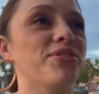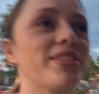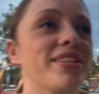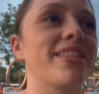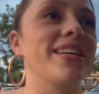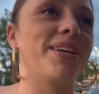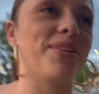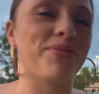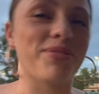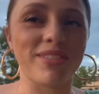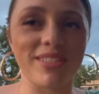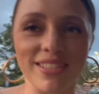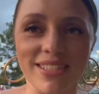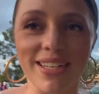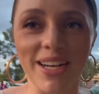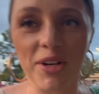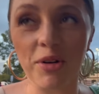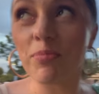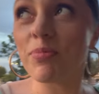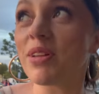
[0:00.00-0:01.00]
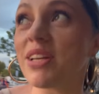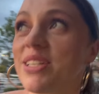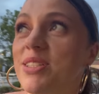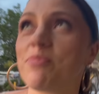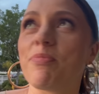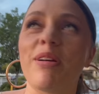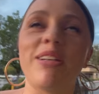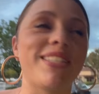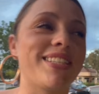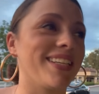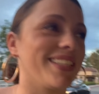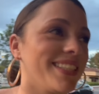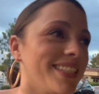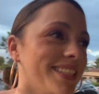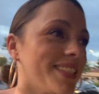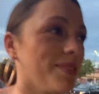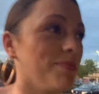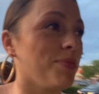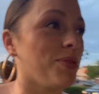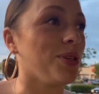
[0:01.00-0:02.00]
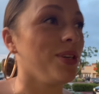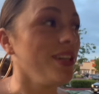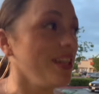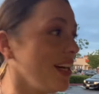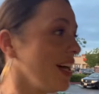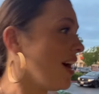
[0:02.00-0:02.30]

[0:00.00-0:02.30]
to think was a tire place based on the symbol.